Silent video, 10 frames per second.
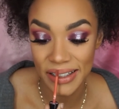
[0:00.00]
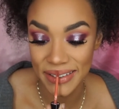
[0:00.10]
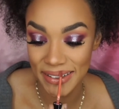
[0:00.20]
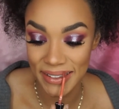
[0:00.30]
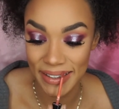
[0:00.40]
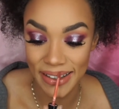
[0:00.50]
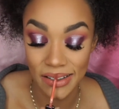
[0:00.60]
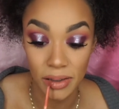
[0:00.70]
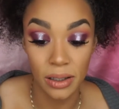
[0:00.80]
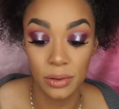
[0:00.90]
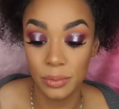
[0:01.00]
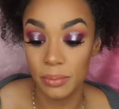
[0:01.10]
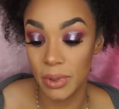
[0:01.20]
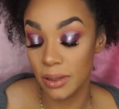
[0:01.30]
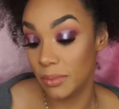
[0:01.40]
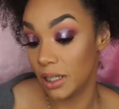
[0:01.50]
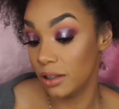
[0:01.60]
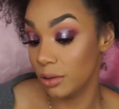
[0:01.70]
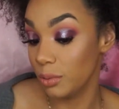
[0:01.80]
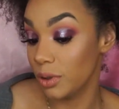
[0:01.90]
I just let my
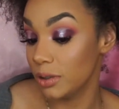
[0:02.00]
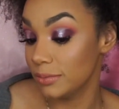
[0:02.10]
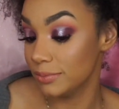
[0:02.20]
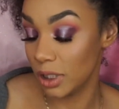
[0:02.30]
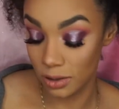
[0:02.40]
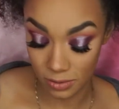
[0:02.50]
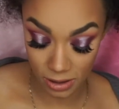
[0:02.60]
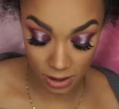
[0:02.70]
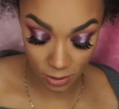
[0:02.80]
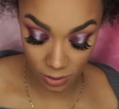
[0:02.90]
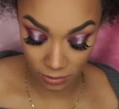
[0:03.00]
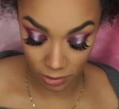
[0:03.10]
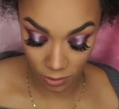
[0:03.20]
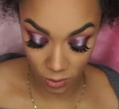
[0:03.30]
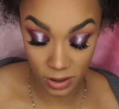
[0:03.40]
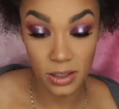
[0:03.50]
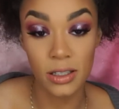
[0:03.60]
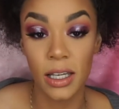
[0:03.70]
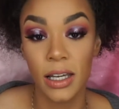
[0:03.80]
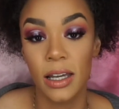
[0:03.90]
mouth run and say whatever it
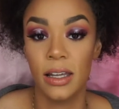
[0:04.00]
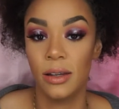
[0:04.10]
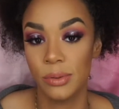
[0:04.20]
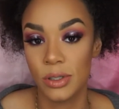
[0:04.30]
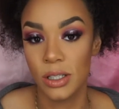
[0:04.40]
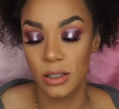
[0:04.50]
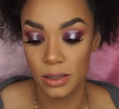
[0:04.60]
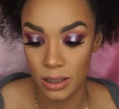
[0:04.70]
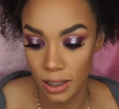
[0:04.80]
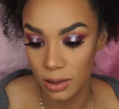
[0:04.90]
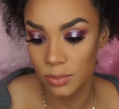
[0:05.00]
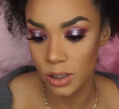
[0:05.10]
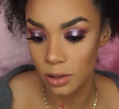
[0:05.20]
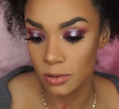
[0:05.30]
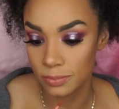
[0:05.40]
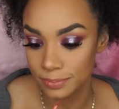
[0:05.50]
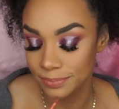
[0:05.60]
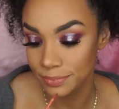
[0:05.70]
wants like 80% of the time, so